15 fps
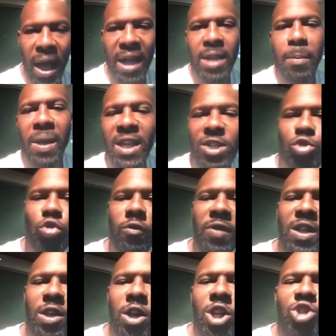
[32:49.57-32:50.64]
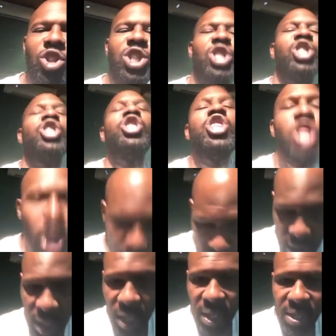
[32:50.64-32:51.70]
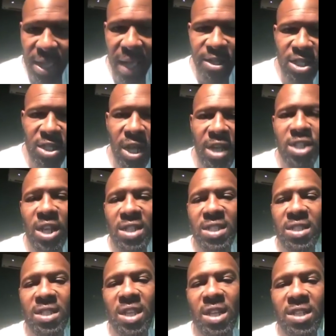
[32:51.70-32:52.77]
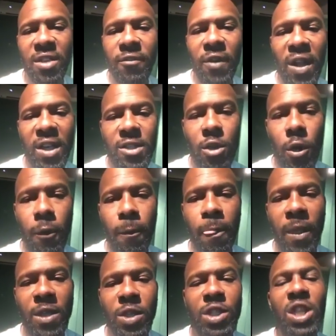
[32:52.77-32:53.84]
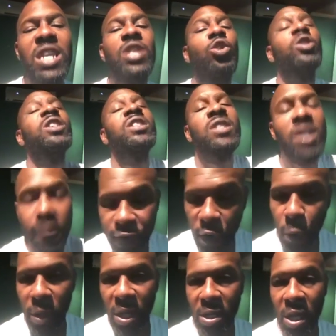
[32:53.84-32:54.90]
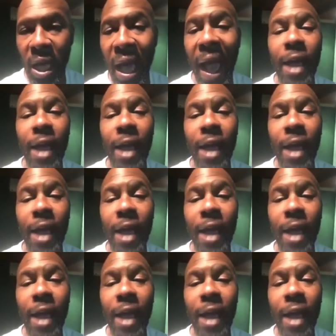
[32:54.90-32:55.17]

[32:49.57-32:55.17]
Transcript: And the biggest groove in the country is not that Jesse Fella song. So he don't deserve to win it.